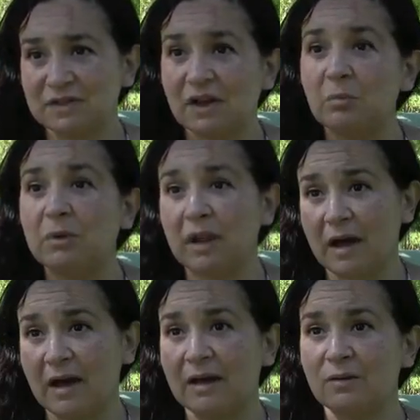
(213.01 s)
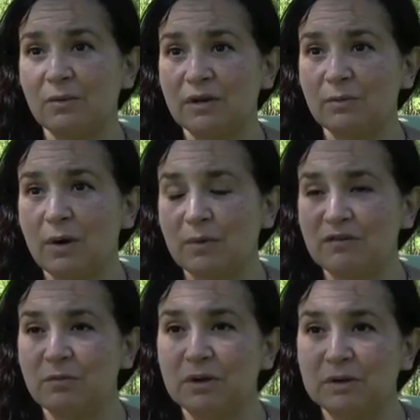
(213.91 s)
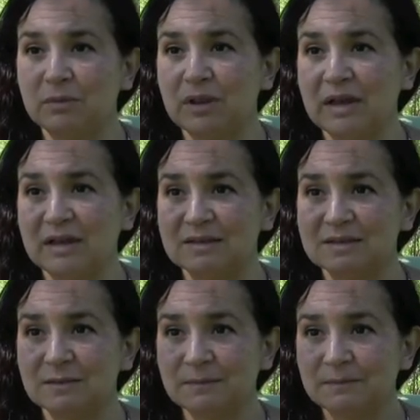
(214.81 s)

comply with what we've put in place.